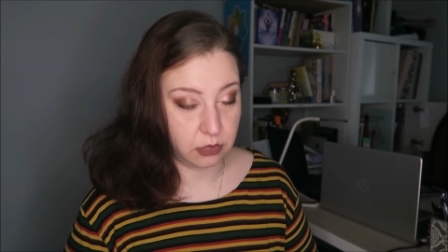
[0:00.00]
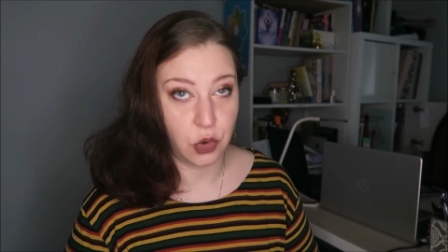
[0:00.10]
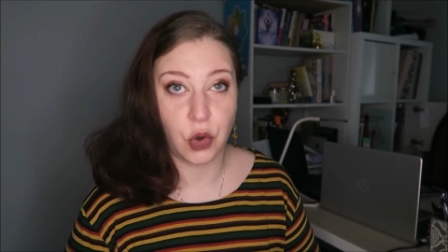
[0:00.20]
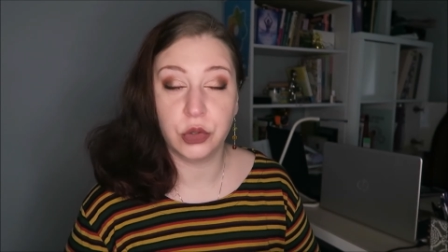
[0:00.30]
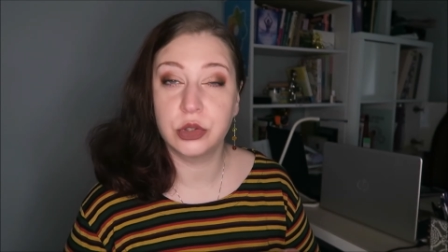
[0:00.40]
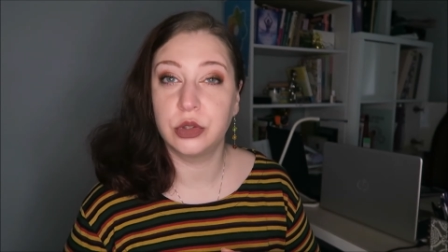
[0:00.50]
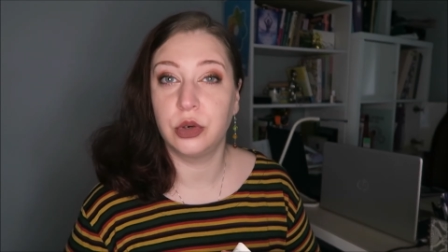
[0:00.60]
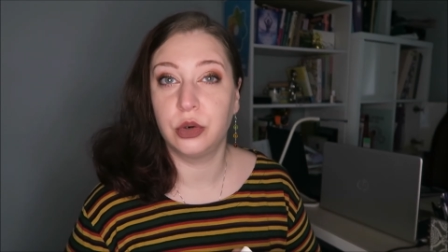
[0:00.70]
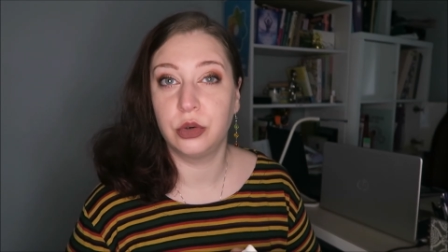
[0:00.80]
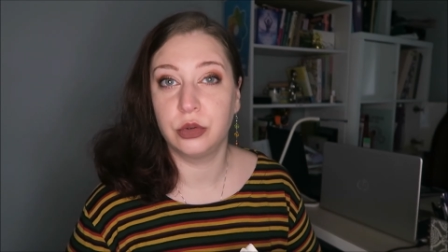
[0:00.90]

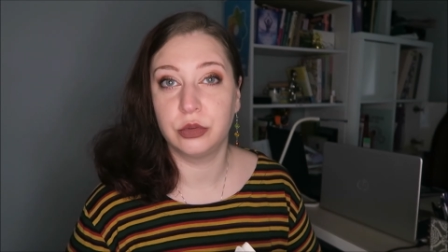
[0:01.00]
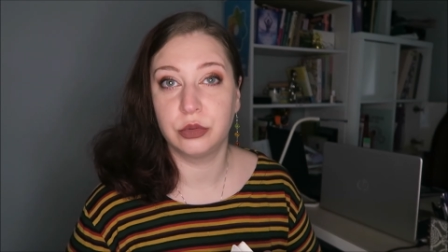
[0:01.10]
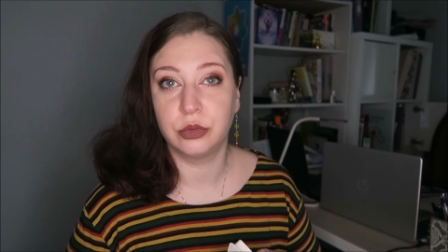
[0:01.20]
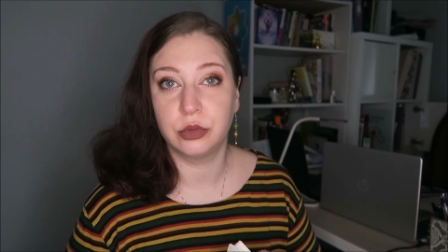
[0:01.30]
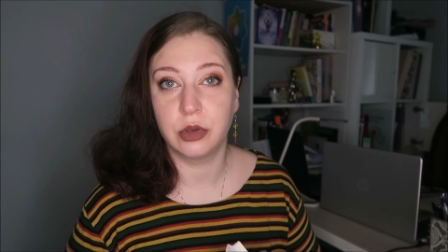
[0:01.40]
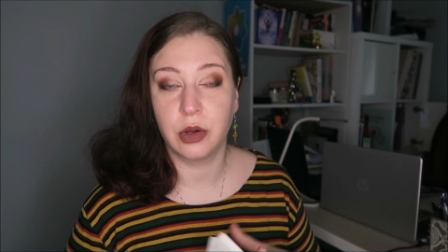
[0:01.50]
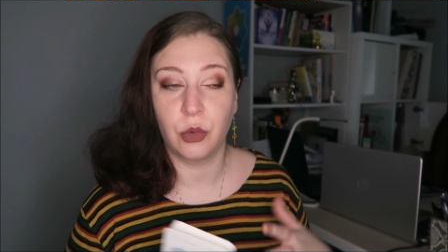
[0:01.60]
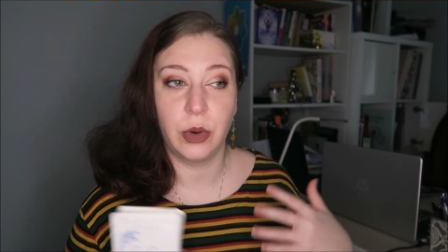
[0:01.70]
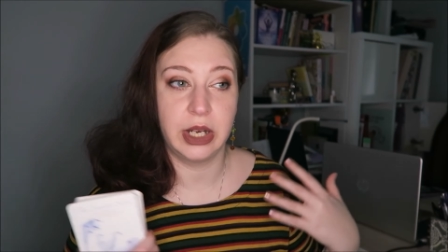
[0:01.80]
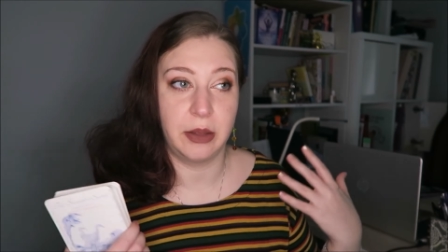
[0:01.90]
Also
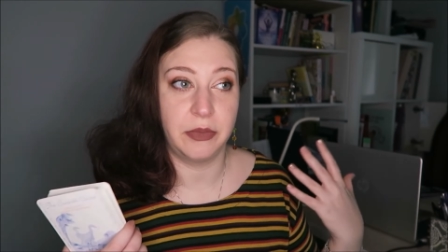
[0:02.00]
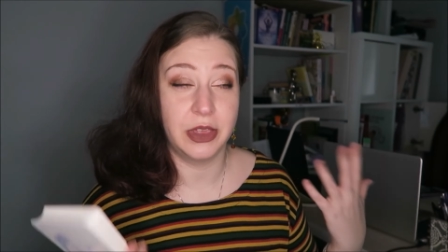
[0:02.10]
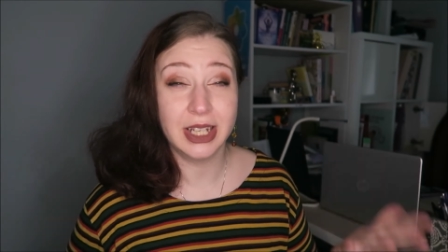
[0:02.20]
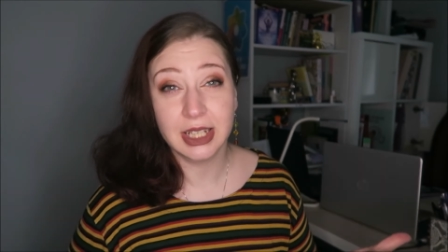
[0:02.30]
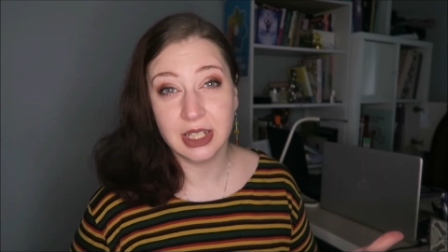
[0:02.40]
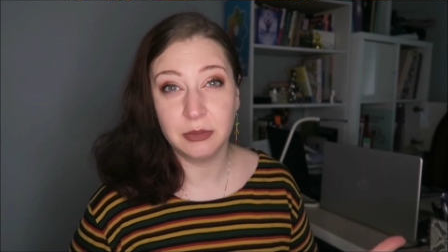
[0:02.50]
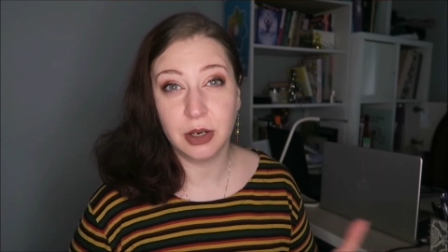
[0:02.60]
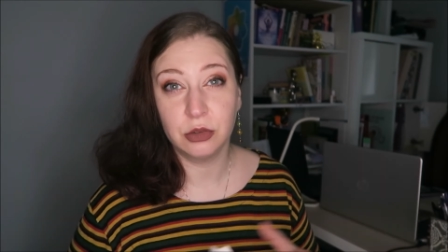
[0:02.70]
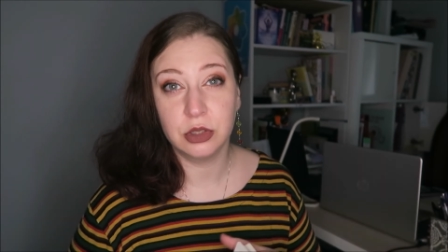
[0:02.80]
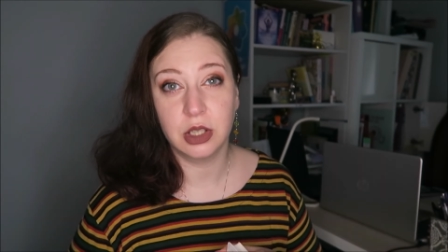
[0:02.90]
when I'm thinking
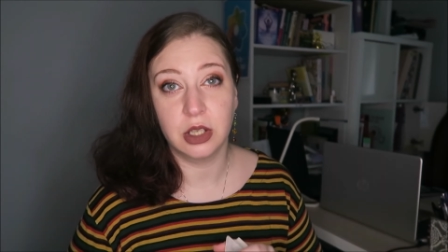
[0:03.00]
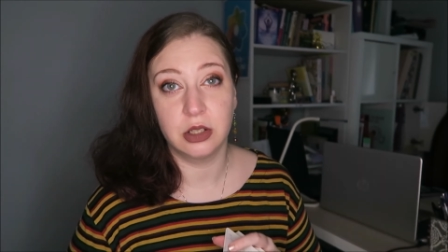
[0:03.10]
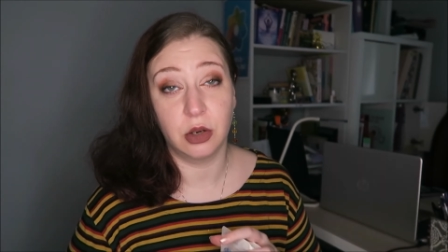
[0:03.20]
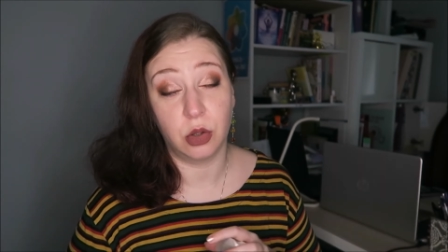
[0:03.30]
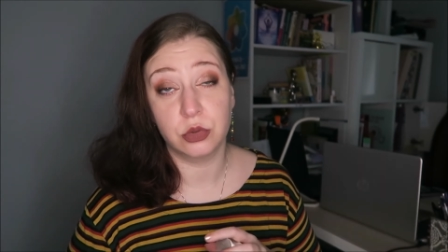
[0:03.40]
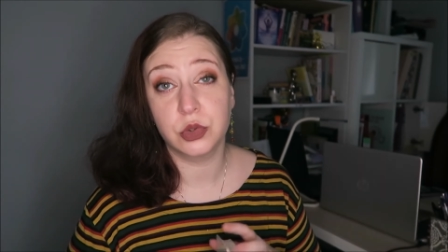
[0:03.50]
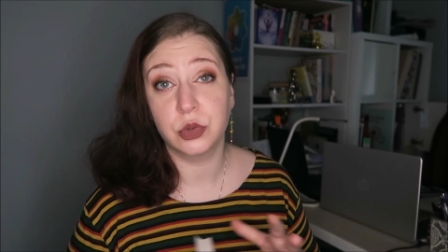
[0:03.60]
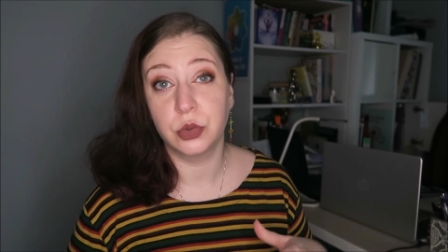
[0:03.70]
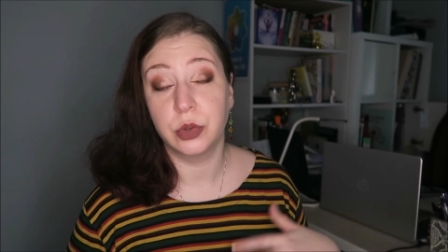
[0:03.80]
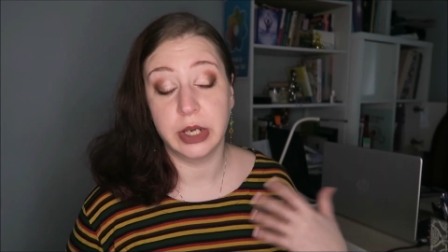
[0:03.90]
about it, and
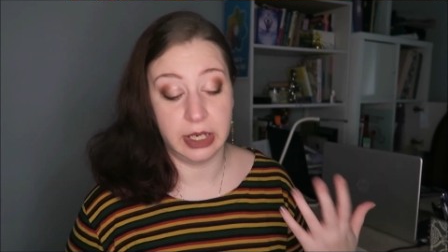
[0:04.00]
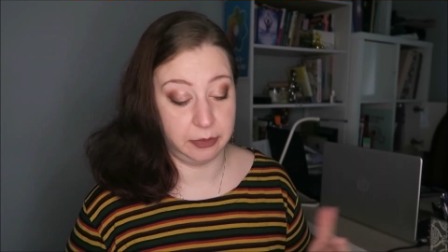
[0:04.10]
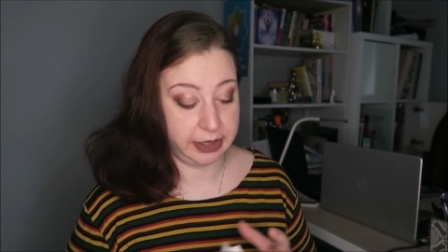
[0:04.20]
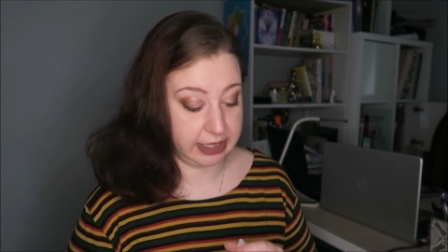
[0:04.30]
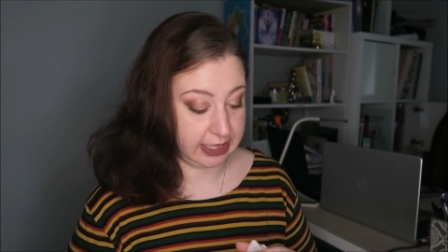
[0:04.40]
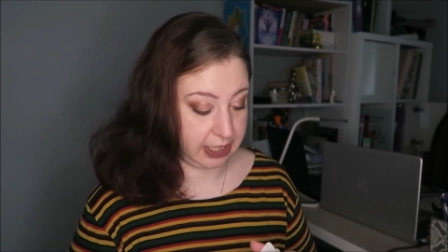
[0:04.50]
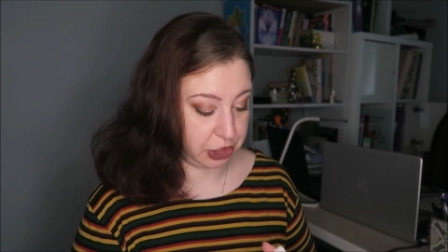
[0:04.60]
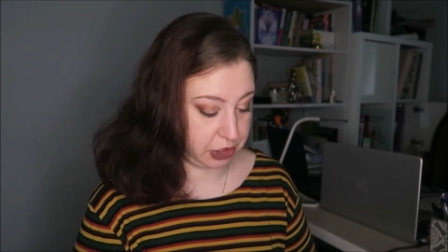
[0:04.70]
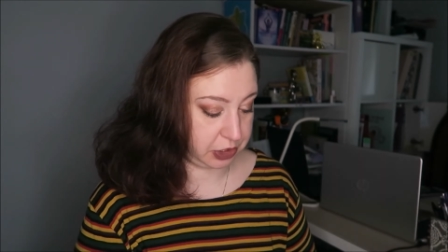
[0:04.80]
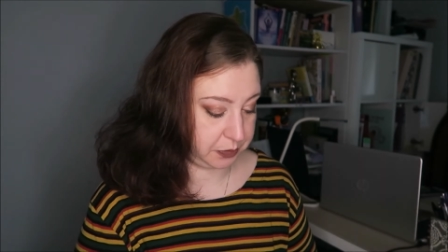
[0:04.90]
also in
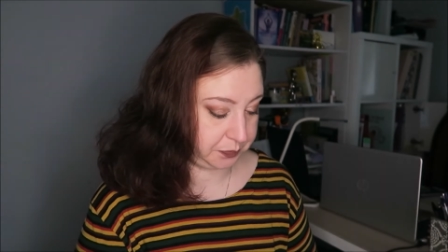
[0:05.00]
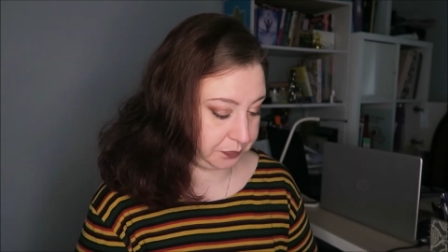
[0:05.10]
meditations.